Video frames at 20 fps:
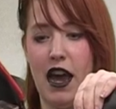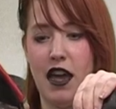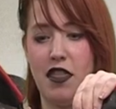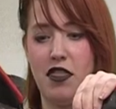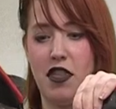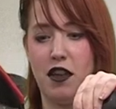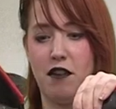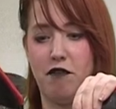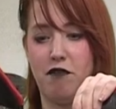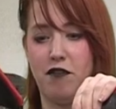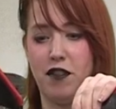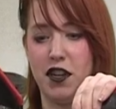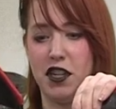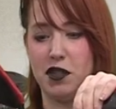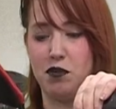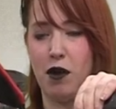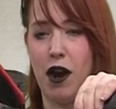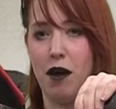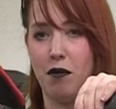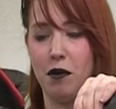and then
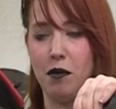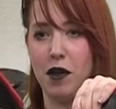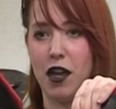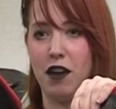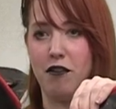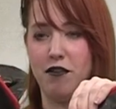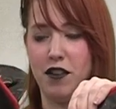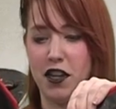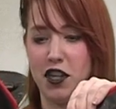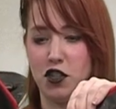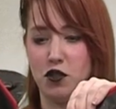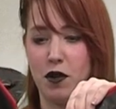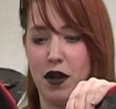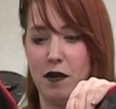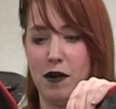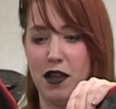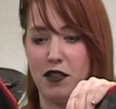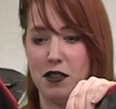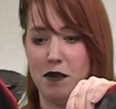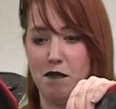finish, probably I'll finish right
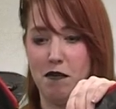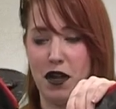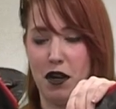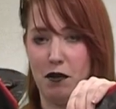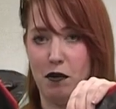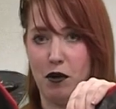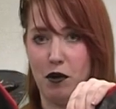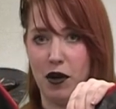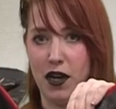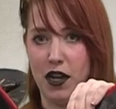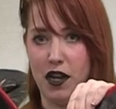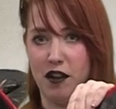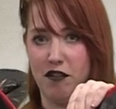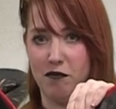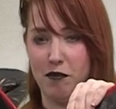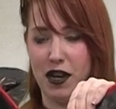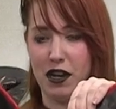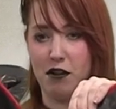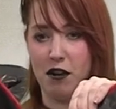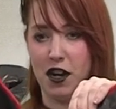about the middle point
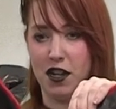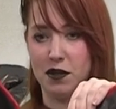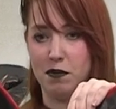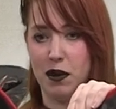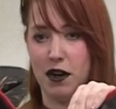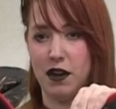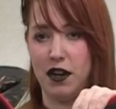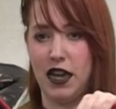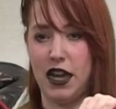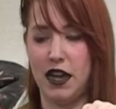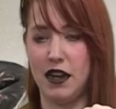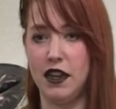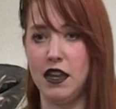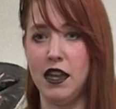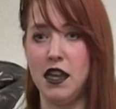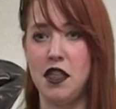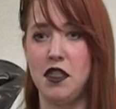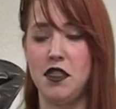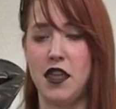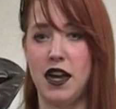of my crossbar again.
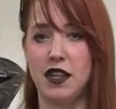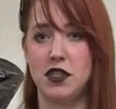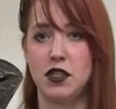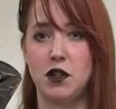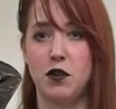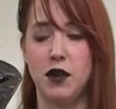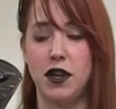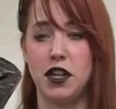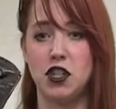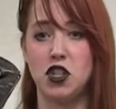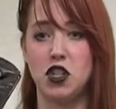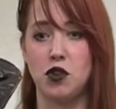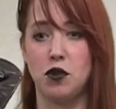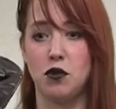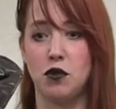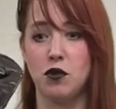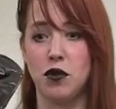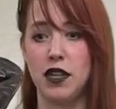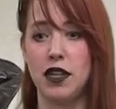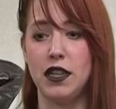That's going to
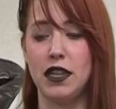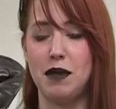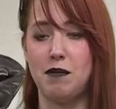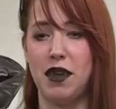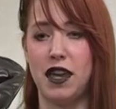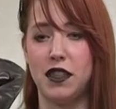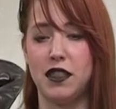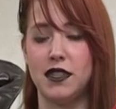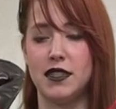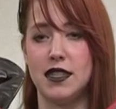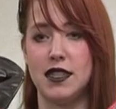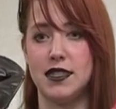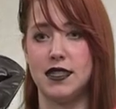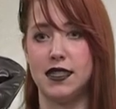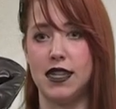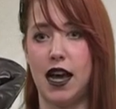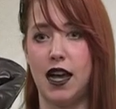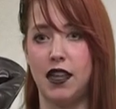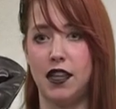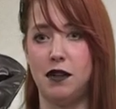really make this a
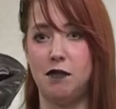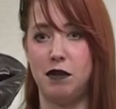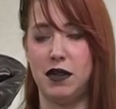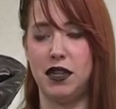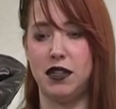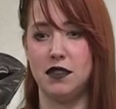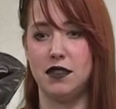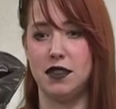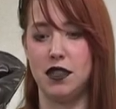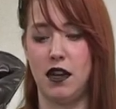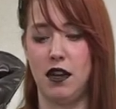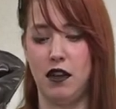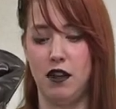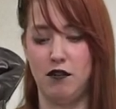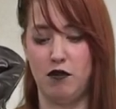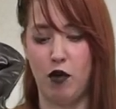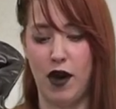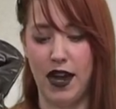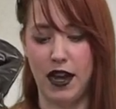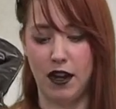solid piece
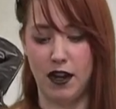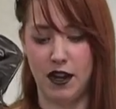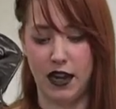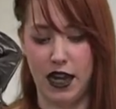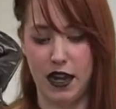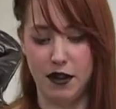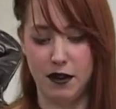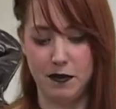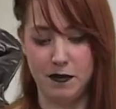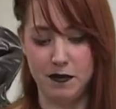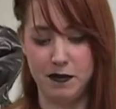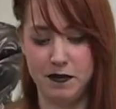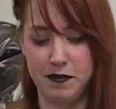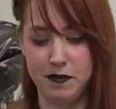of wire again.